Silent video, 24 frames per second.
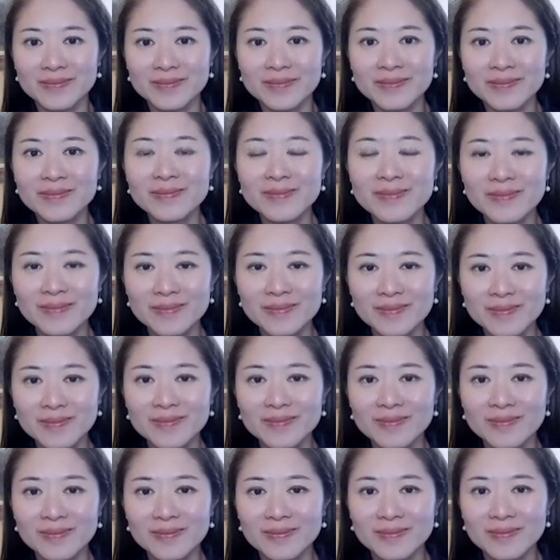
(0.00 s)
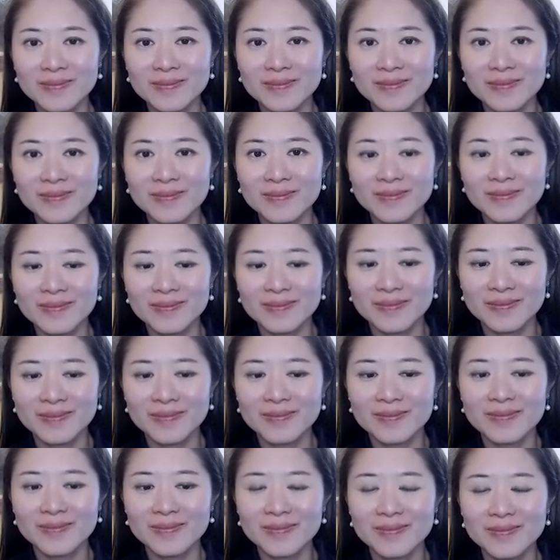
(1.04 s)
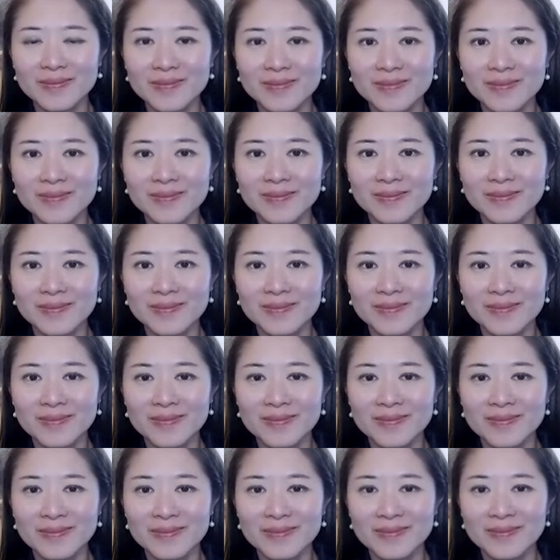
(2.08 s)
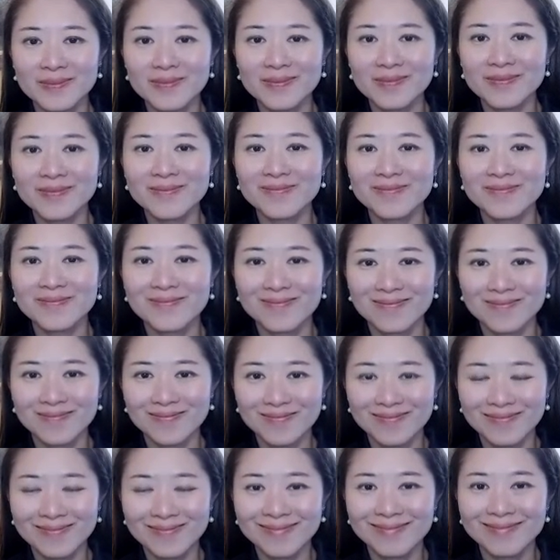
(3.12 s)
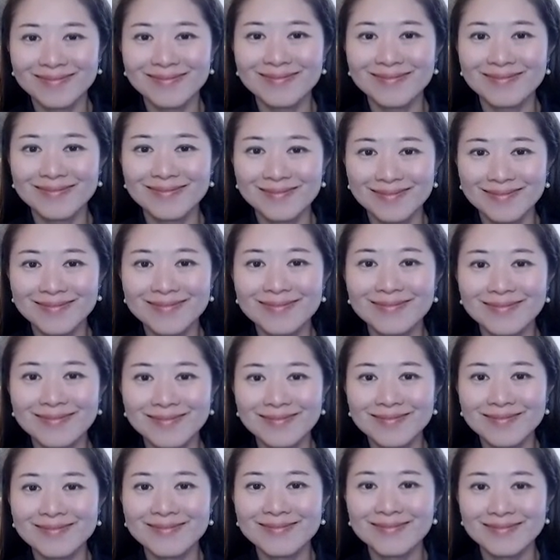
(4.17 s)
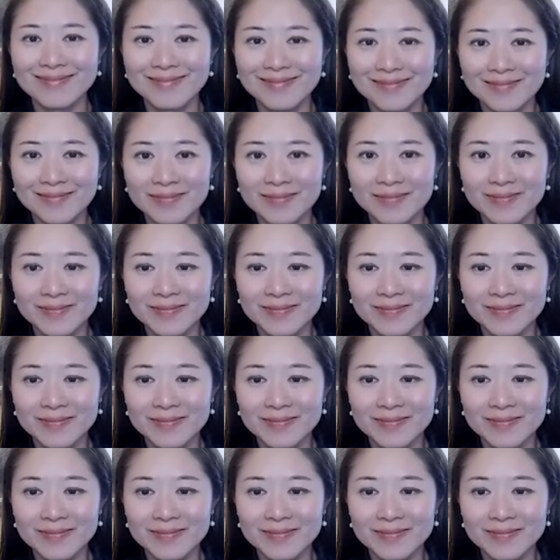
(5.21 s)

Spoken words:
(silent)